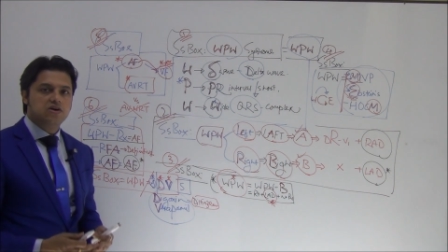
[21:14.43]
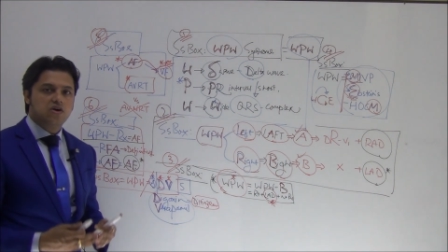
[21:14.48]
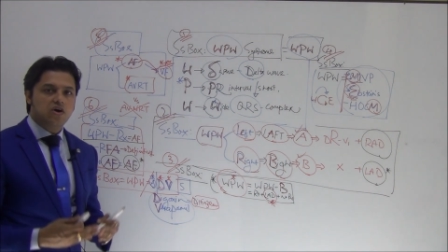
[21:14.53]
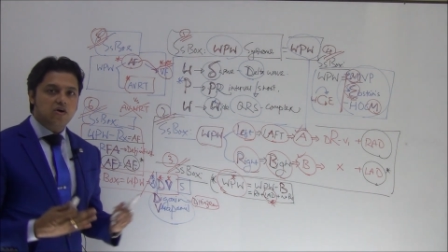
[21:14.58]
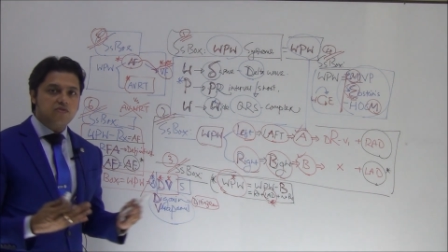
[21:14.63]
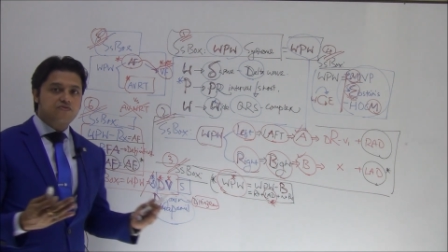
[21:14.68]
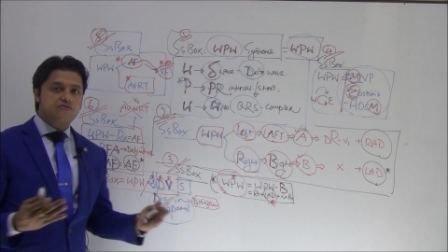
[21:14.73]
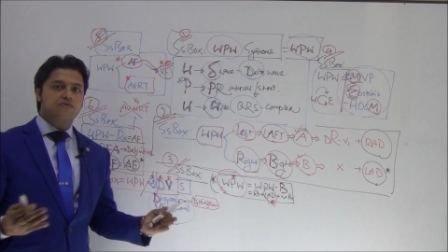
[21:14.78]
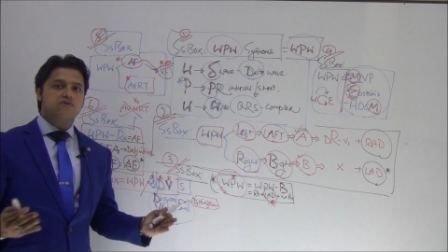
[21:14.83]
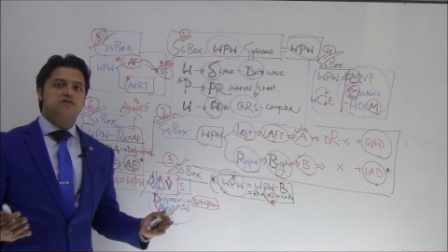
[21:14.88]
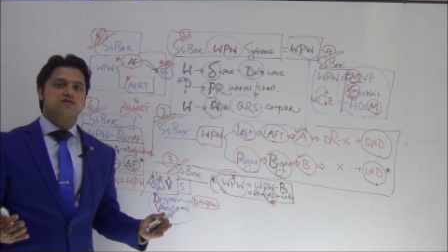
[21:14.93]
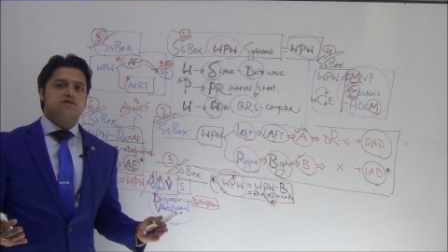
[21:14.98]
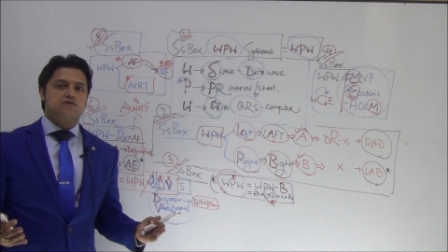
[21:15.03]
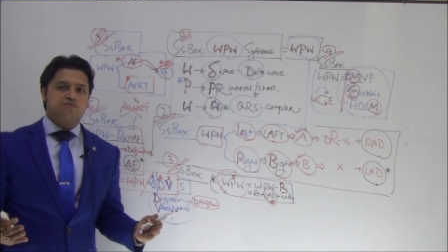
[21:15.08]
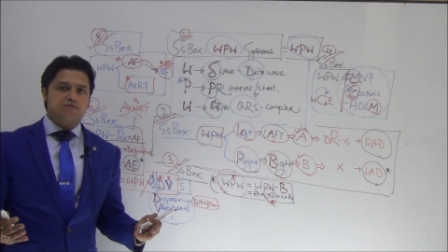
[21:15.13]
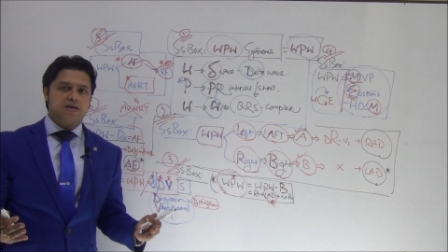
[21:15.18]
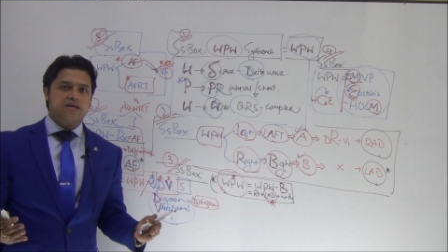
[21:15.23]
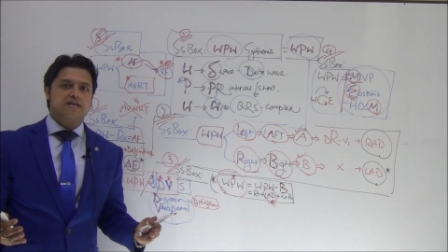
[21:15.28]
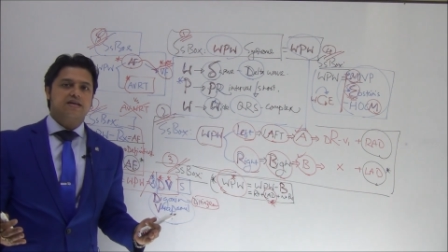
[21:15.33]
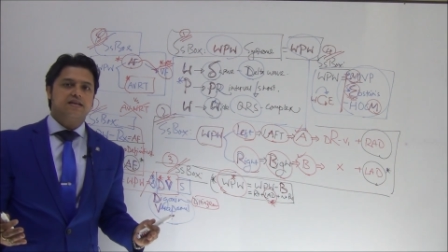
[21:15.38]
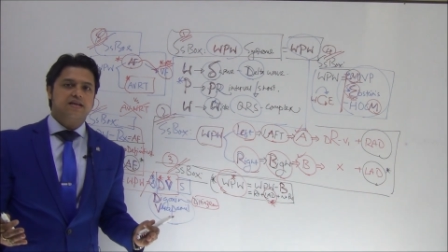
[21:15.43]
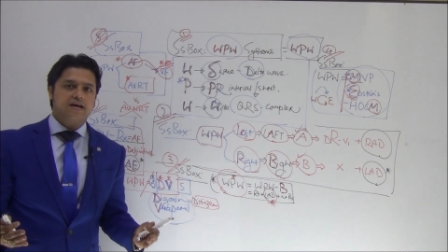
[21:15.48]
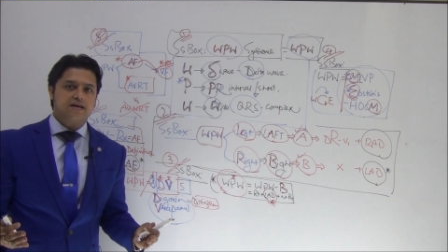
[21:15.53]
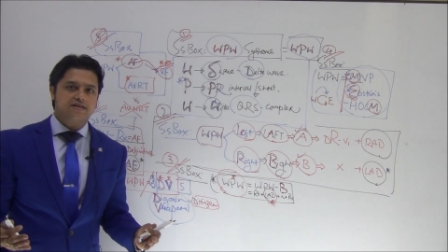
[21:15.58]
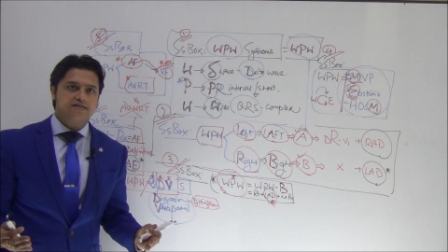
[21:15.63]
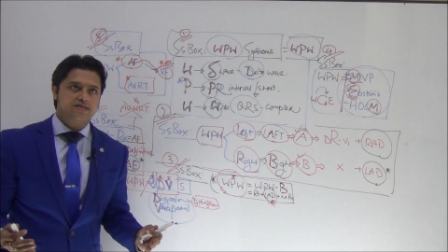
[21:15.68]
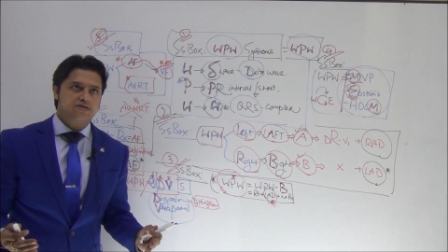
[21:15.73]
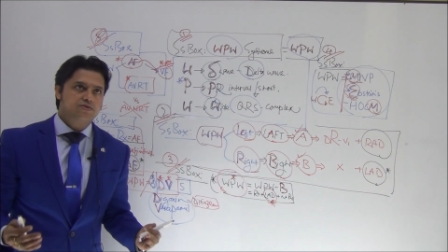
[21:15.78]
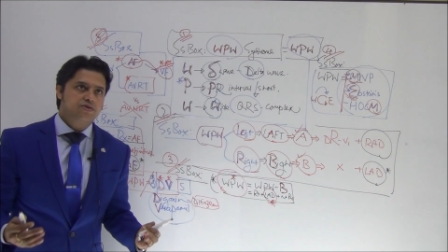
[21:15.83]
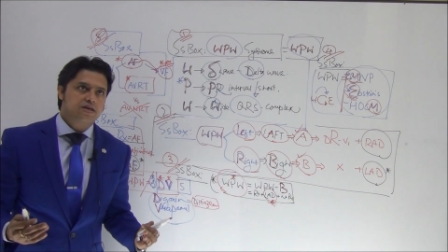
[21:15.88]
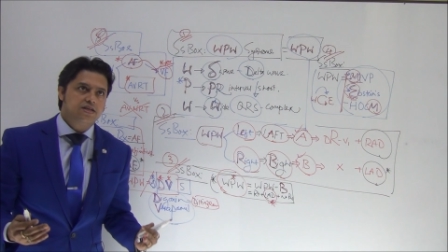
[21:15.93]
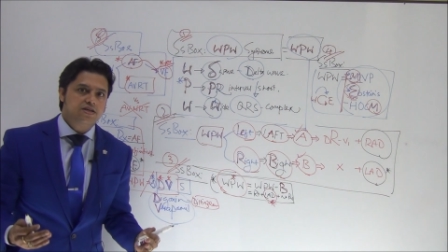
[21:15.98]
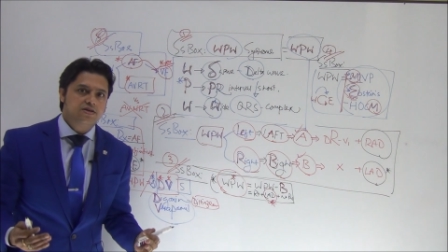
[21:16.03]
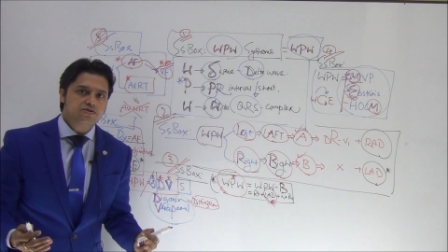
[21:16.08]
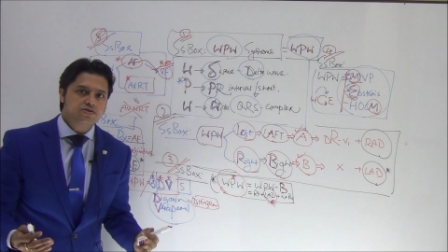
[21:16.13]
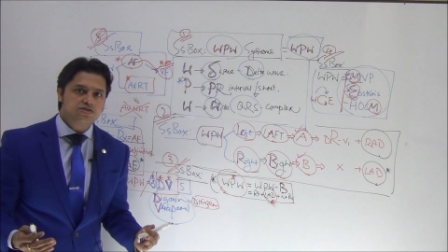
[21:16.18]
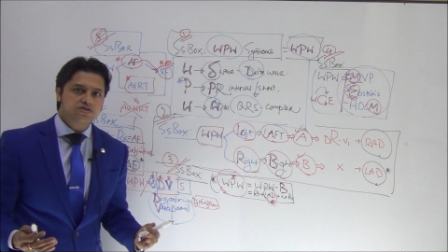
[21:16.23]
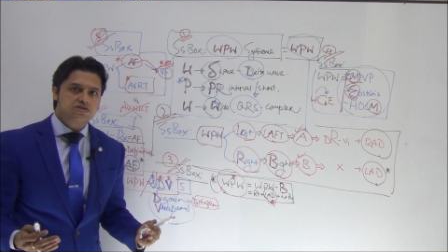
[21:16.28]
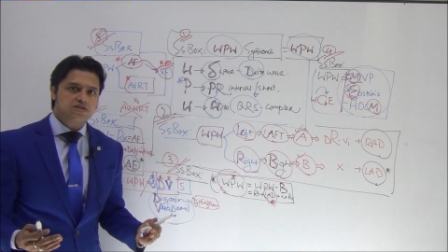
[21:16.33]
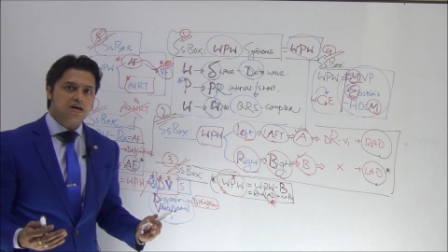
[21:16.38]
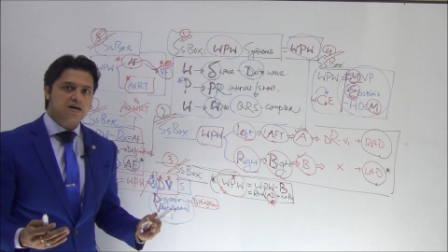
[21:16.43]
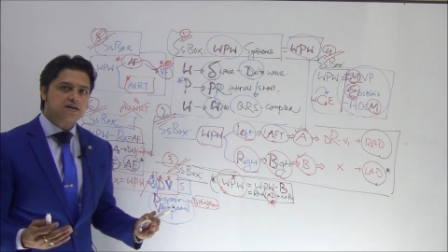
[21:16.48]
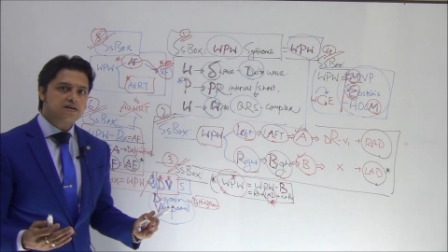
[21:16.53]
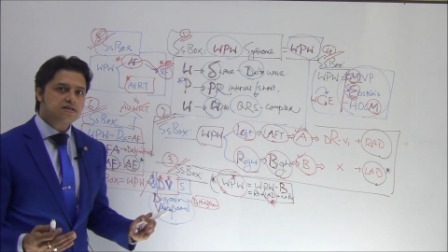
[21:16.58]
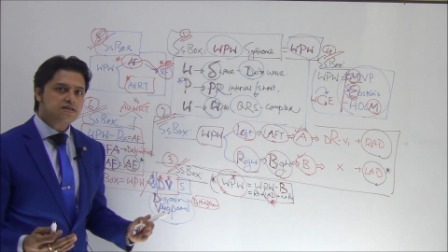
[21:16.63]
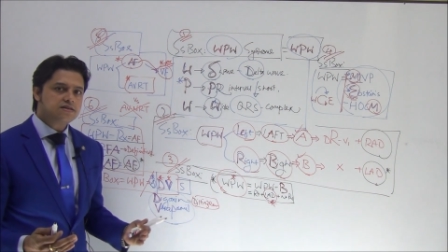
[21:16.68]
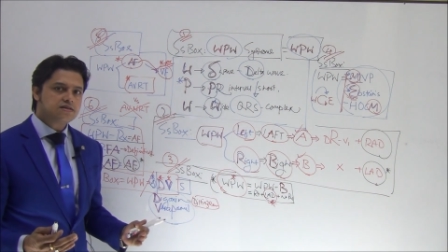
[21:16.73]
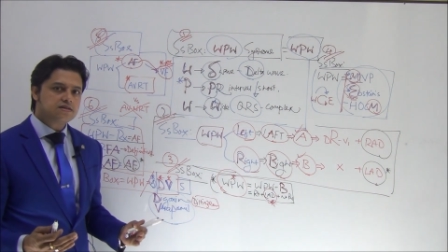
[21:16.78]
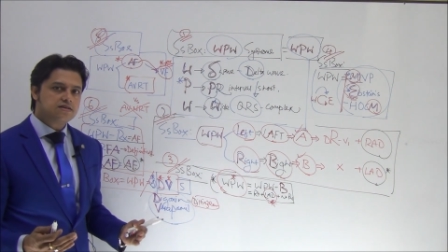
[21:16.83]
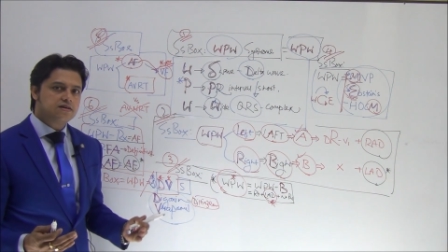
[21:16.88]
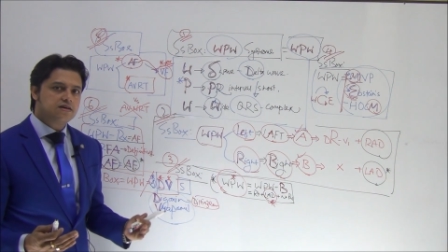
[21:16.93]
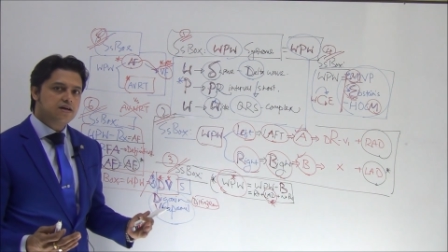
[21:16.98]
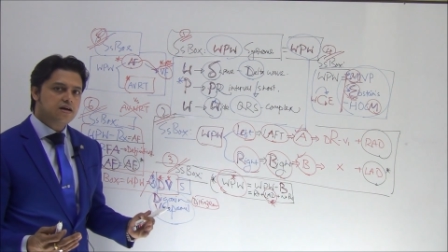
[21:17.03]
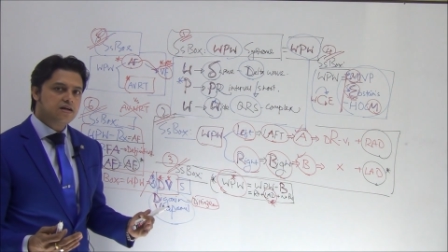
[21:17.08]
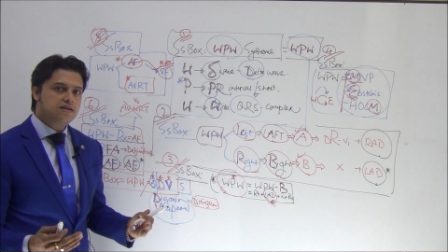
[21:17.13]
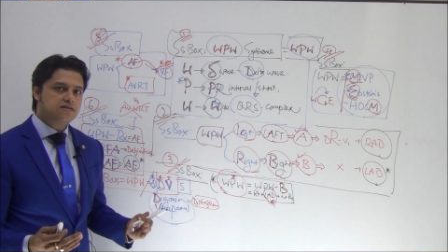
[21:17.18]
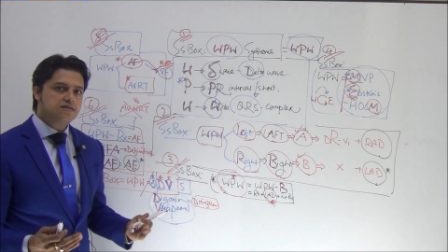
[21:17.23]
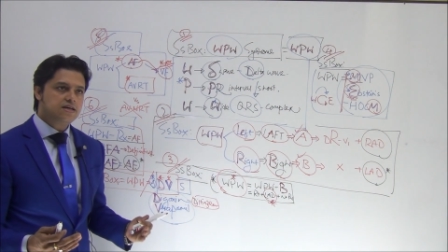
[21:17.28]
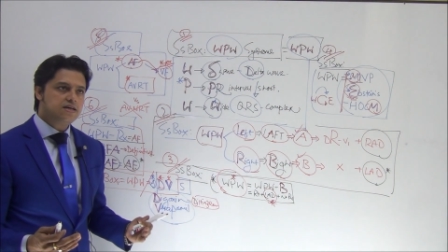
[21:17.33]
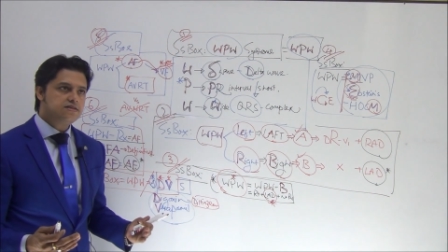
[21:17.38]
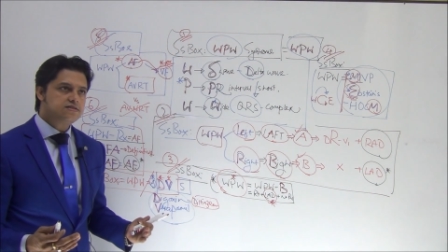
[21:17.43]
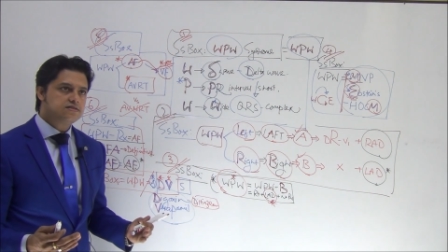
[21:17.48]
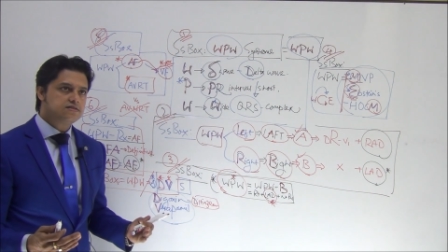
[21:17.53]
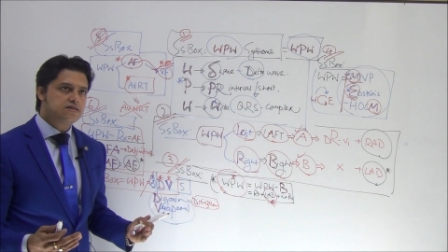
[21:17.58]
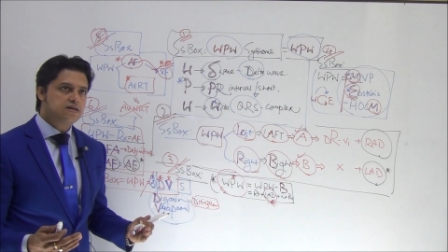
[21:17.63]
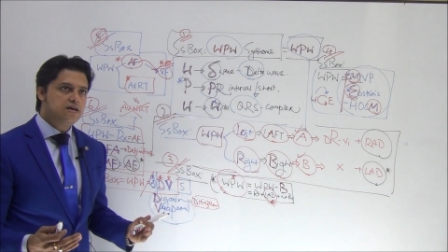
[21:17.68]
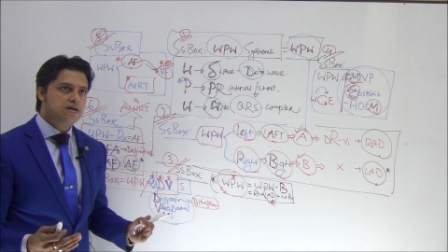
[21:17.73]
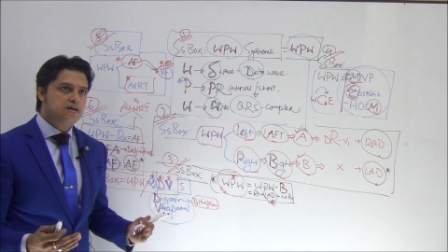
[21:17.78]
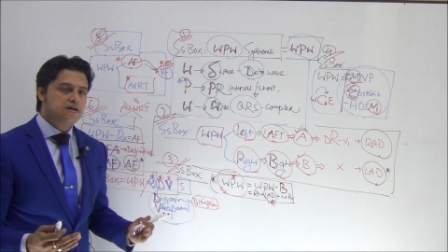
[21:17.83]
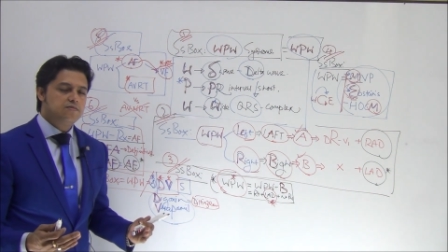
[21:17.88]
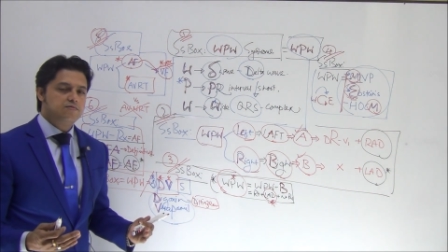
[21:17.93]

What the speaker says: Of course, flecainide, you can use starting and yes,